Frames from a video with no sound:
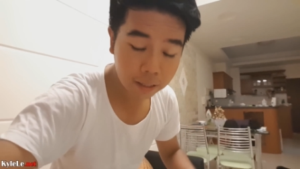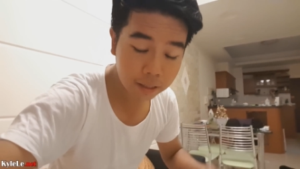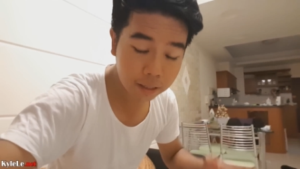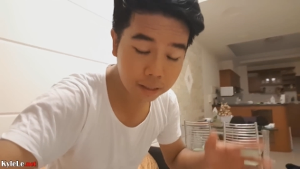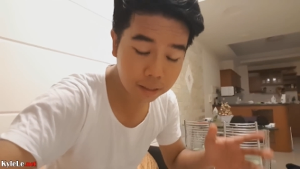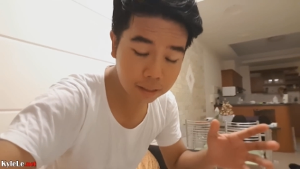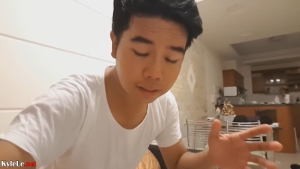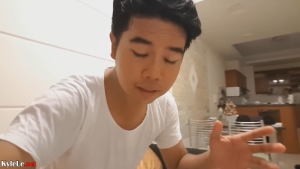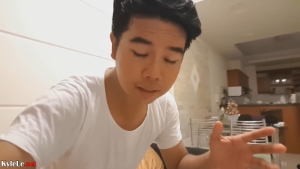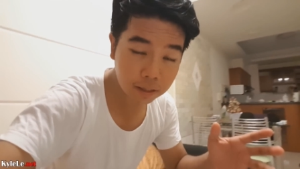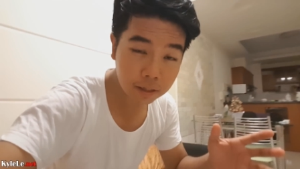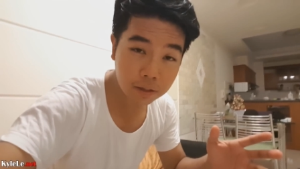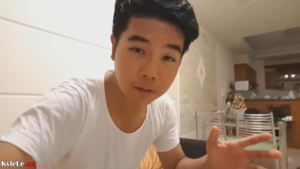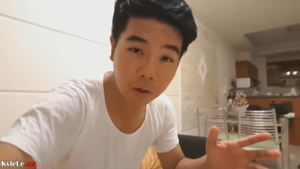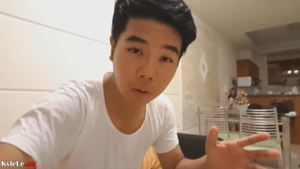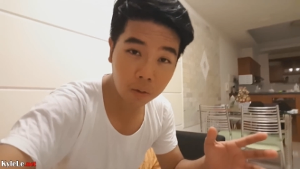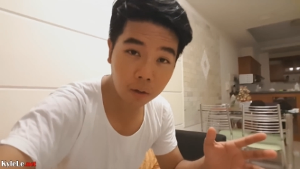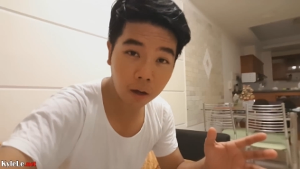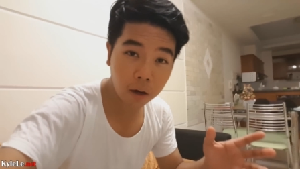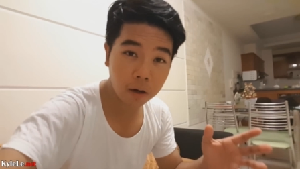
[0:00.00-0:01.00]
This is
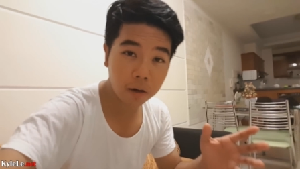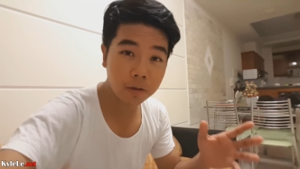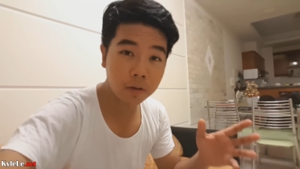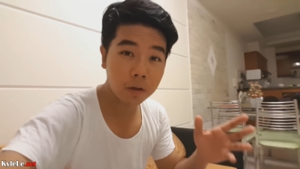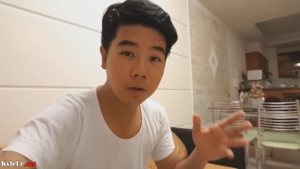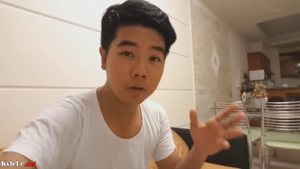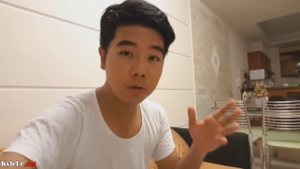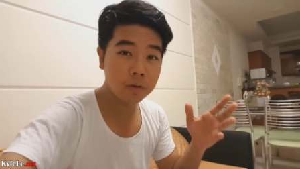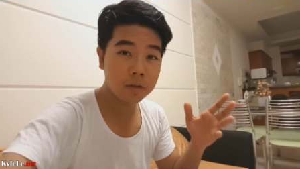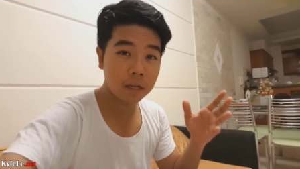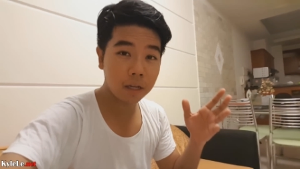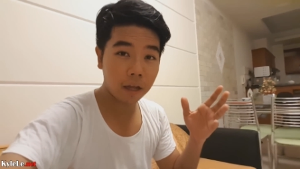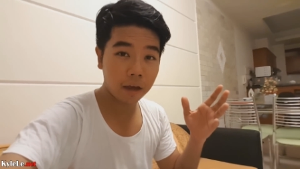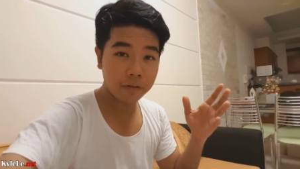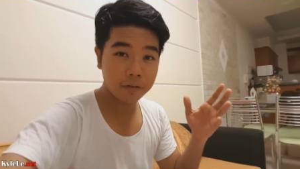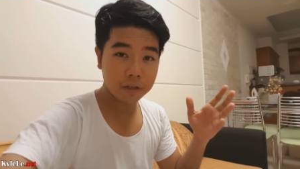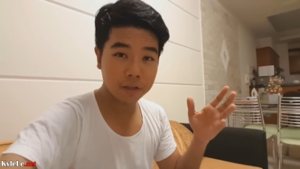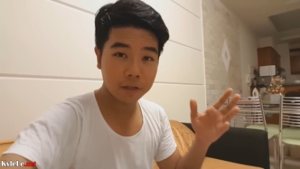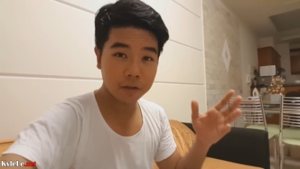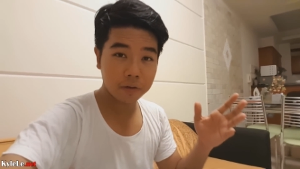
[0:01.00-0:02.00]
no longer the Loose
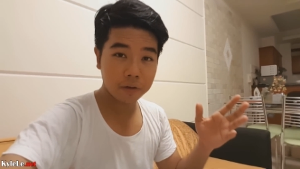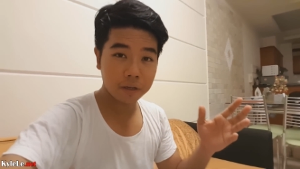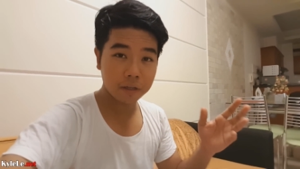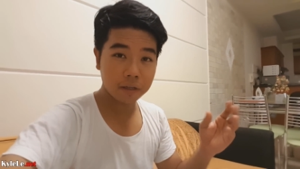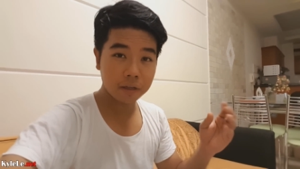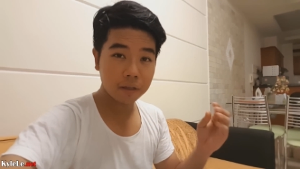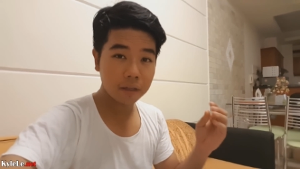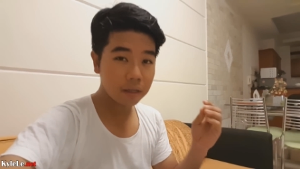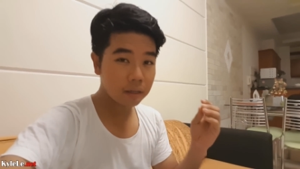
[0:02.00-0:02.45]
Life series.